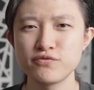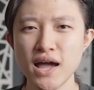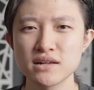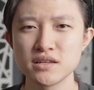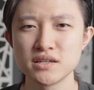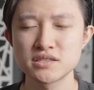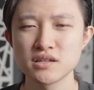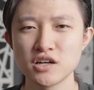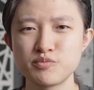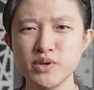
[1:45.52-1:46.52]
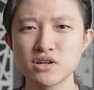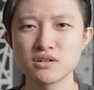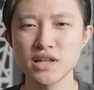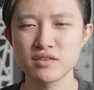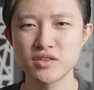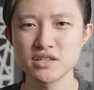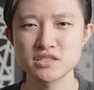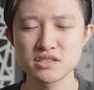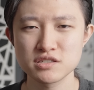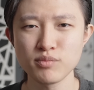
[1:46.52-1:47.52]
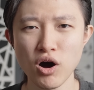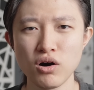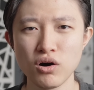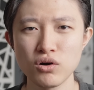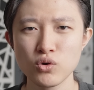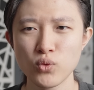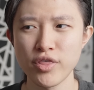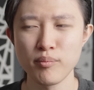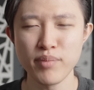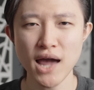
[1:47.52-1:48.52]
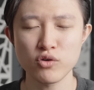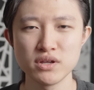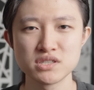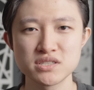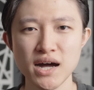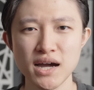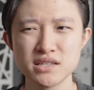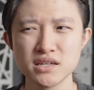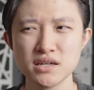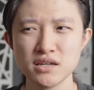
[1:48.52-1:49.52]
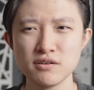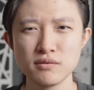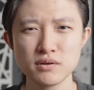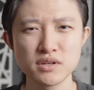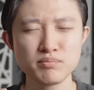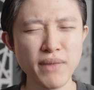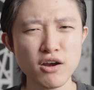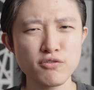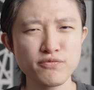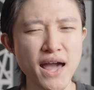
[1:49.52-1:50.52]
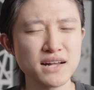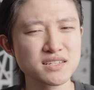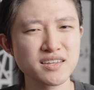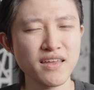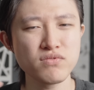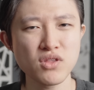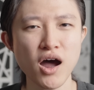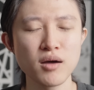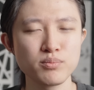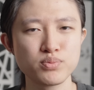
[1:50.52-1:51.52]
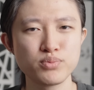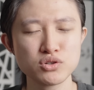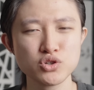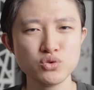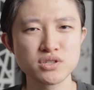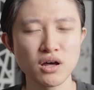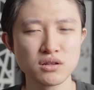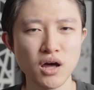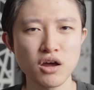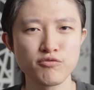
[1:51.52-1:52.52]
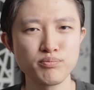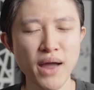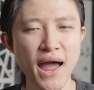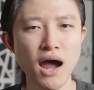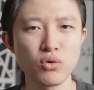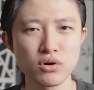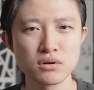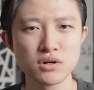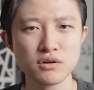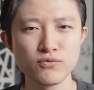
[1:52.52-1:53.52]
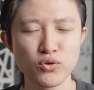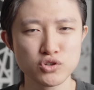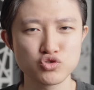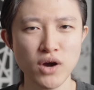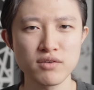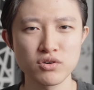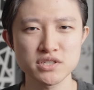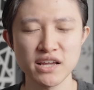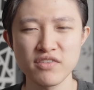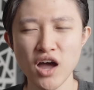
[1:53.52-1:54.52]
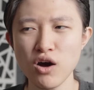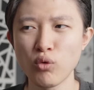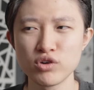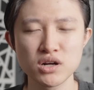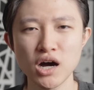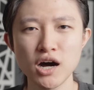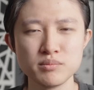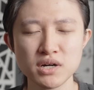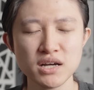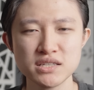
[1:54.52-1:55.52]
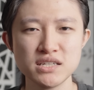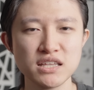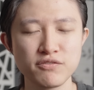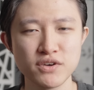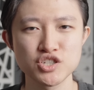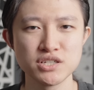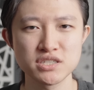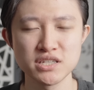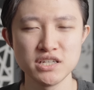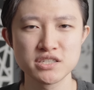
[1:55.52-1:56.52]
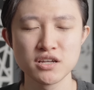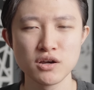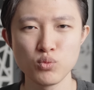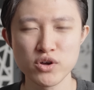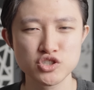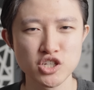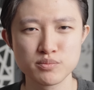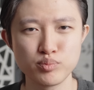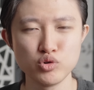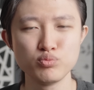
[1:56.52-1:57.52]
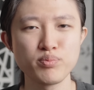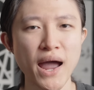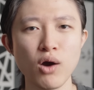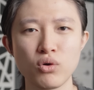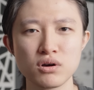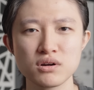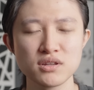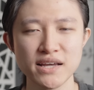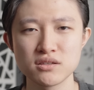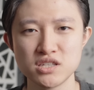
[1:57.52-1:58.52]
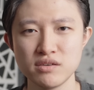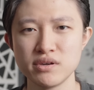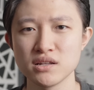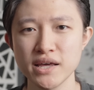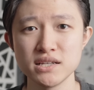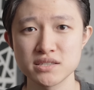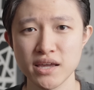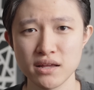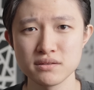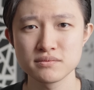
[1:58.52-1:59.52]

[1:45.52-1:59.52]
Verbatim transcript: of fact is, a speaker like this small with a battery inside, matter of fact, cannot produce a lot of power for the drivers. It cannot overcome the inefficiencies with just brute power like the D V L As can.